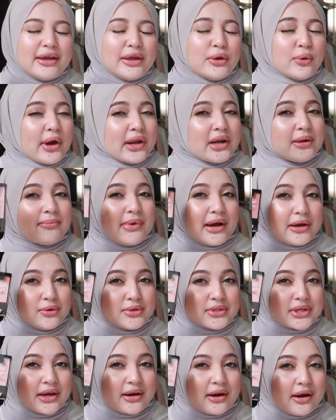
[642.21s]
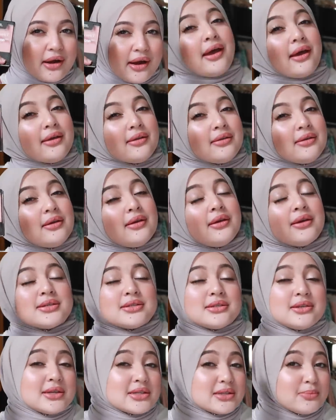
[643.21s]
you are the madu sekarang. And it
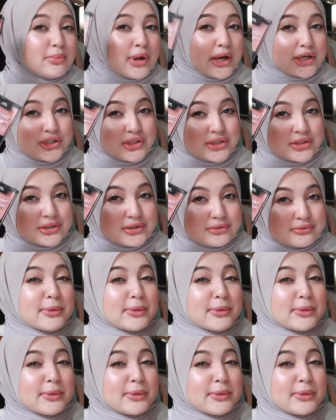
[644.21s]
is this blusher.